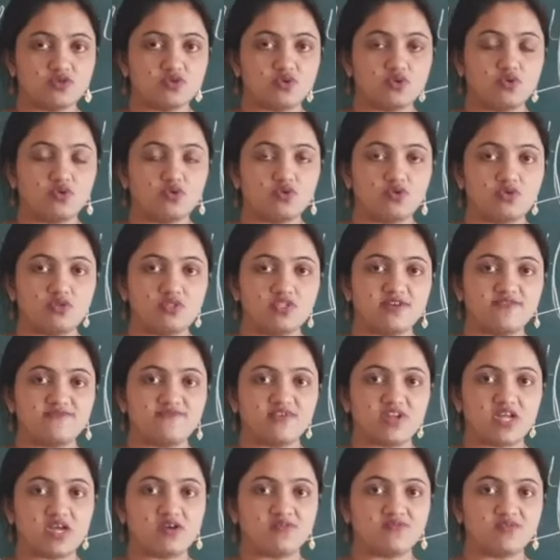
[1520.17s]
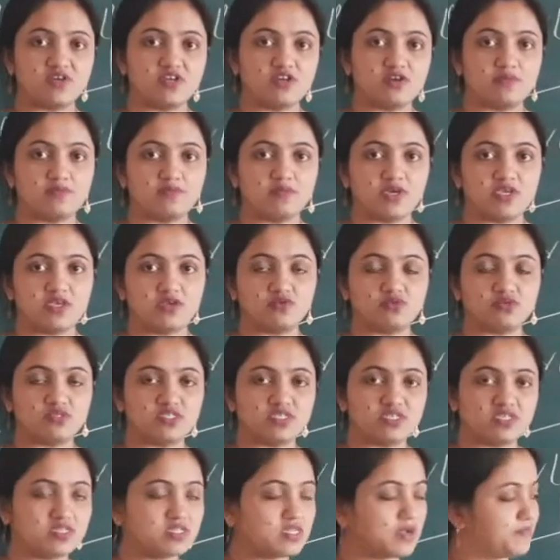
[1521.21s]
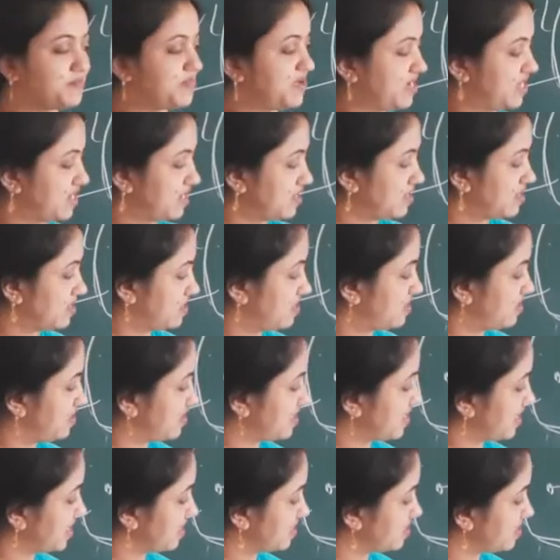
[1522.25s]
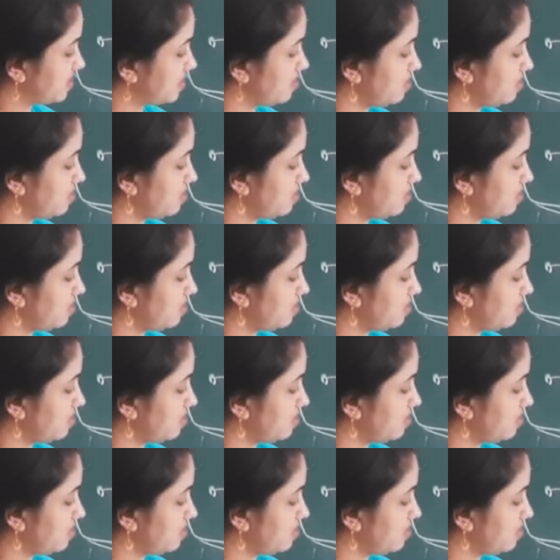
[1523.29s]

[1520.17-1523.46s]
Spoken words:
you hold the flower by using the peduncle. Right.